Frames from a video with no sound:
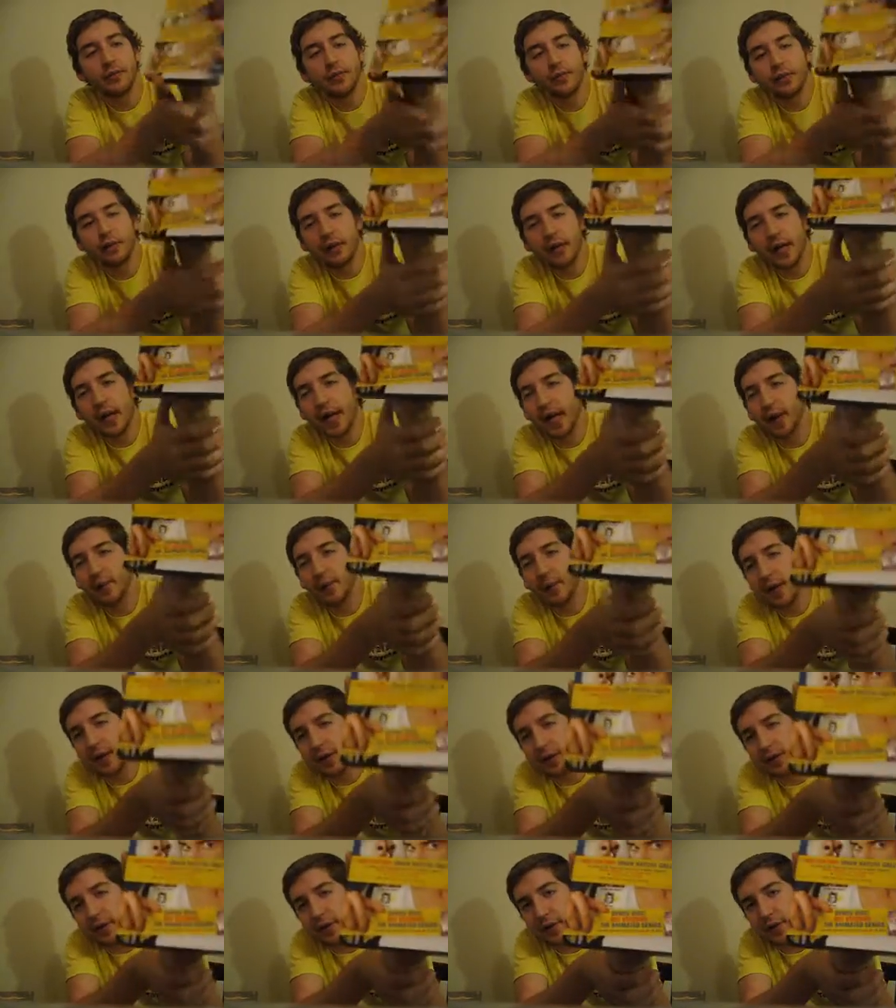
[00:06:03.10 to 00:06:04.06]
Ventura
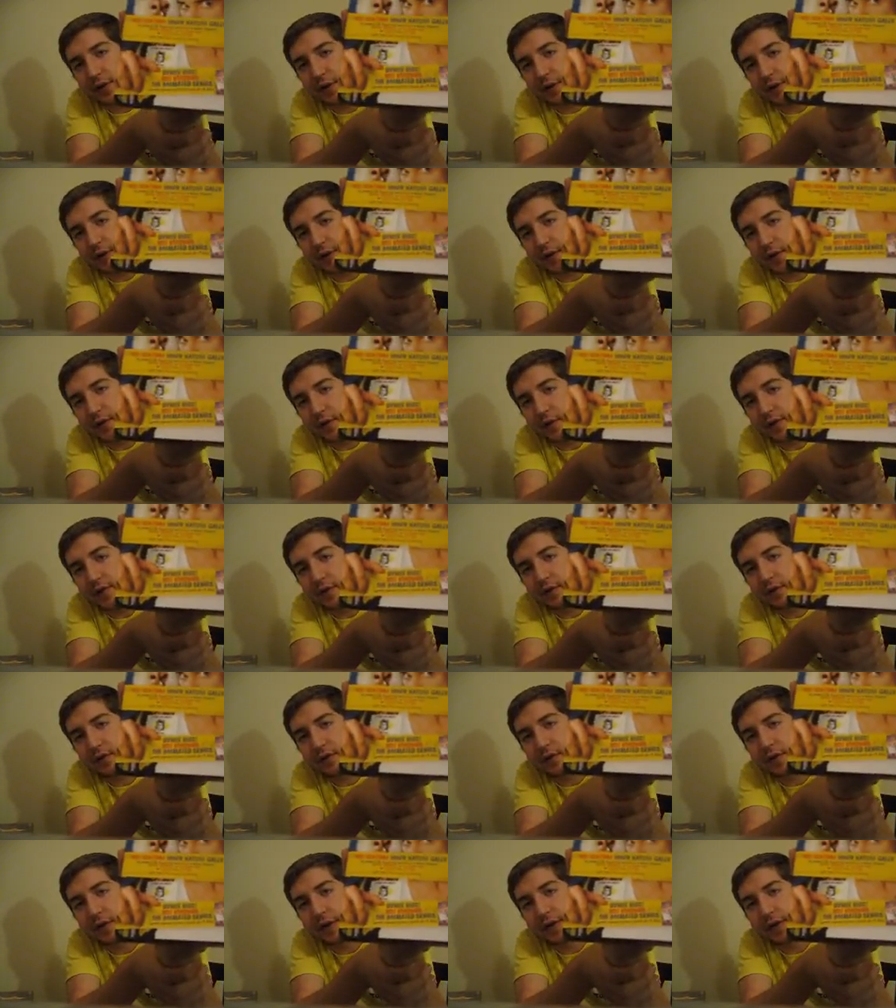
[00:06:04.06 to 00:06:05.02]
Animated Series
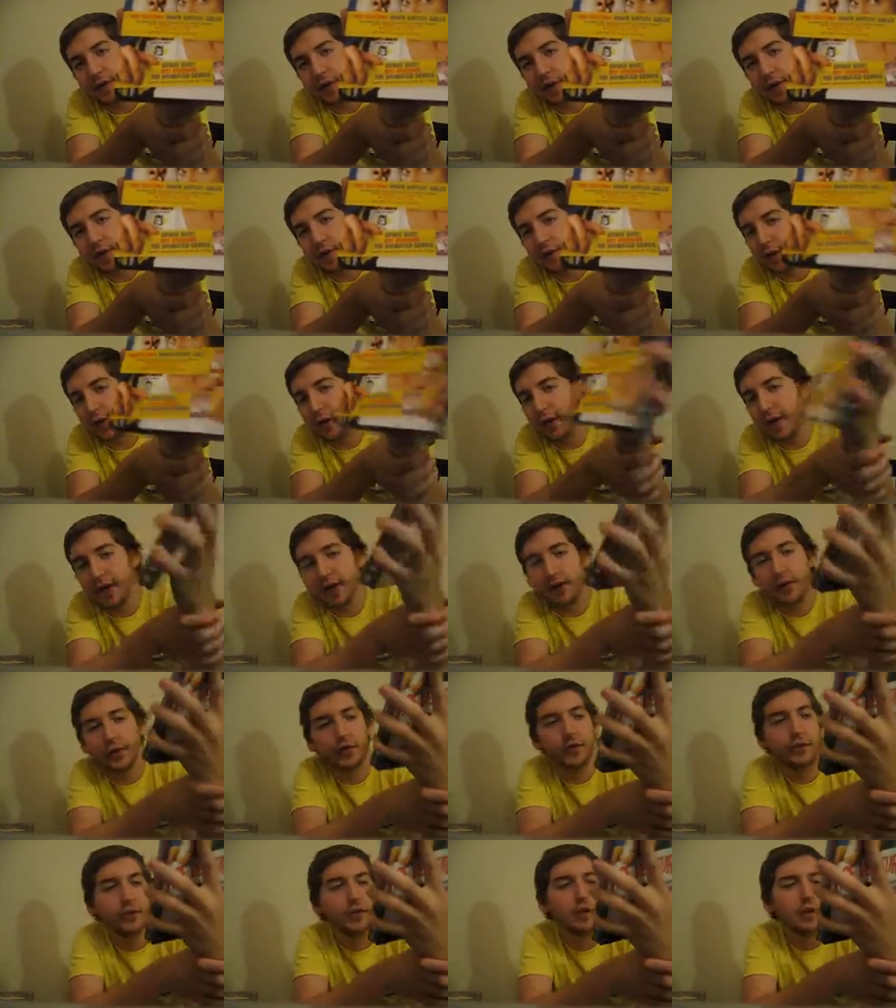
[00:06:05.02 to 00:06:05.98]
DVD there. It
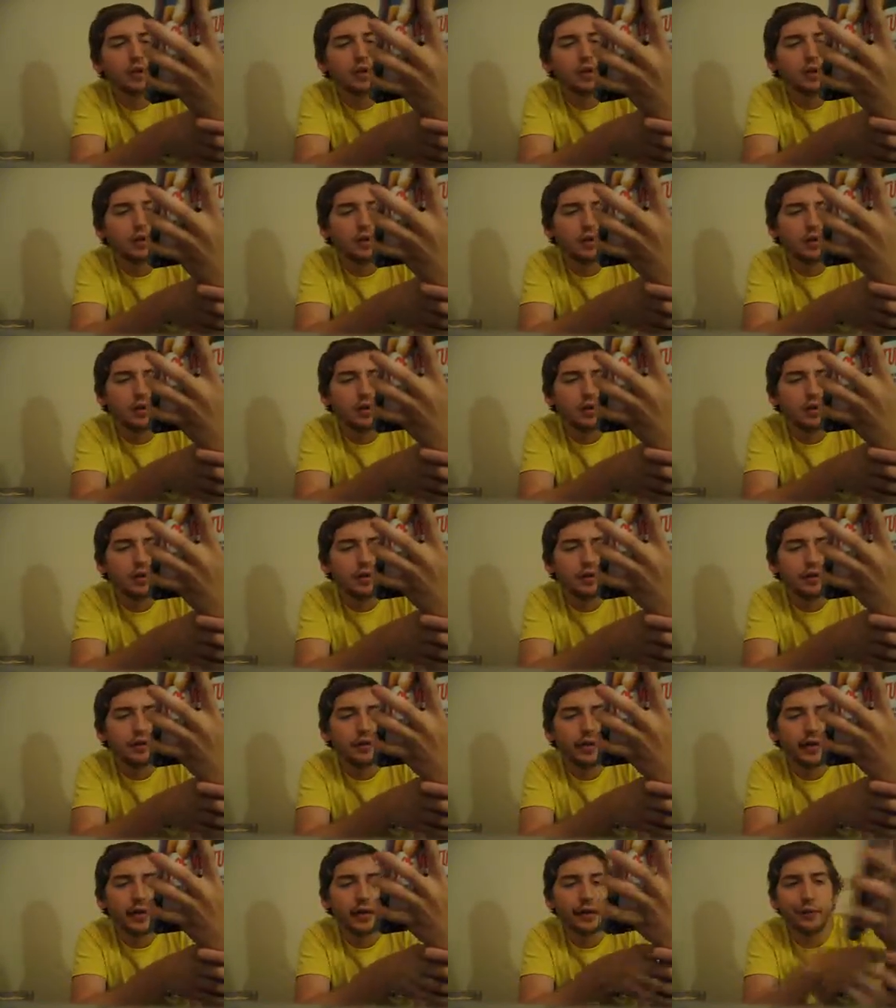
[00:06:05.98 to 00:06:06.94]
has,
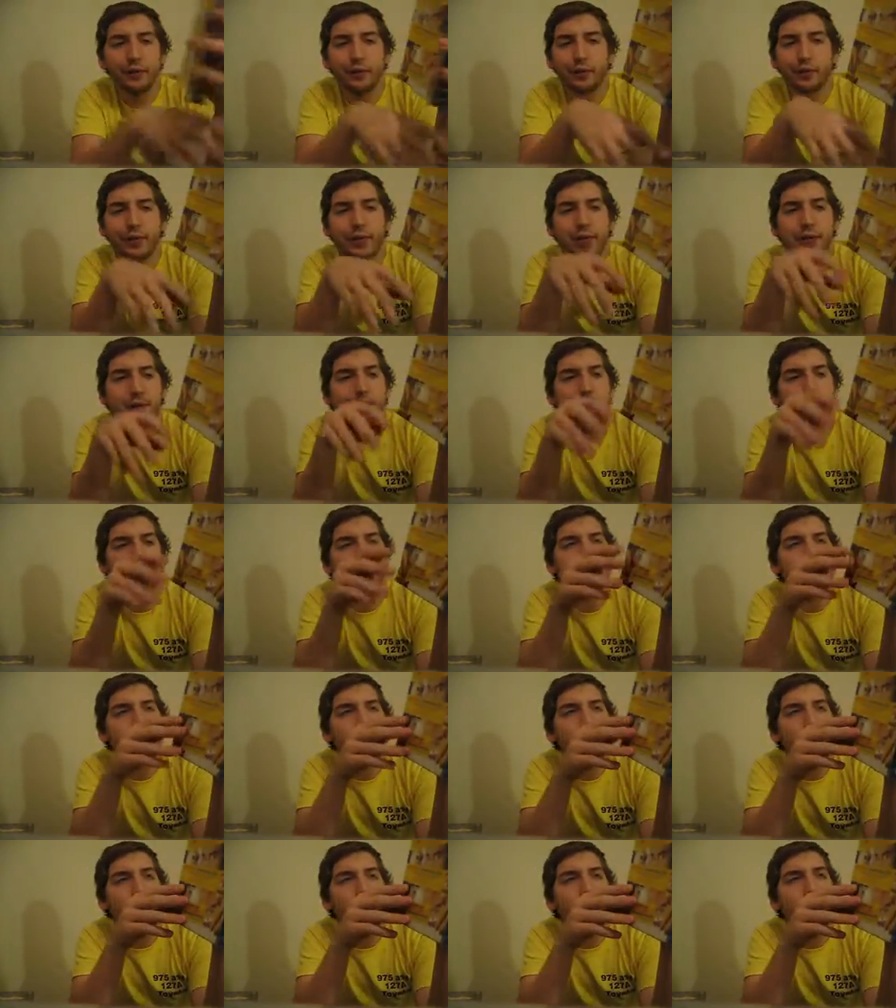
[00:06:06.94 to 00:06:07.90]
I think, 3
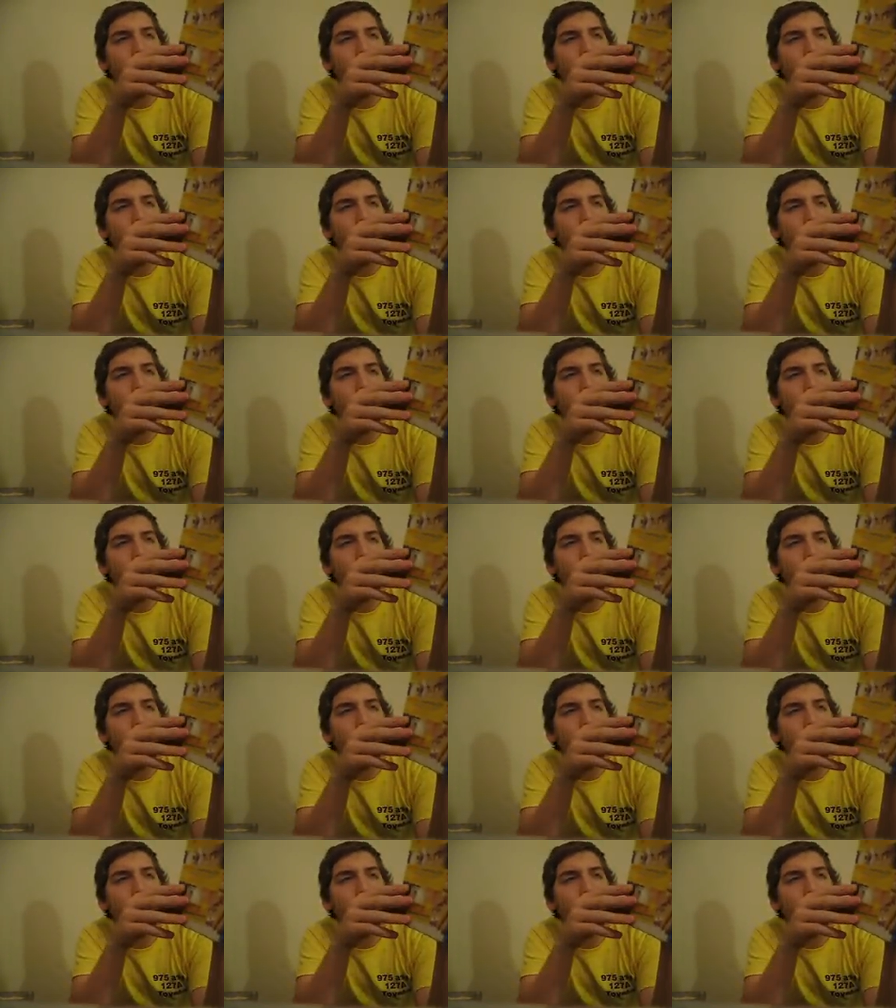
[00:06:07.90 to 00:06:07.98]
episodes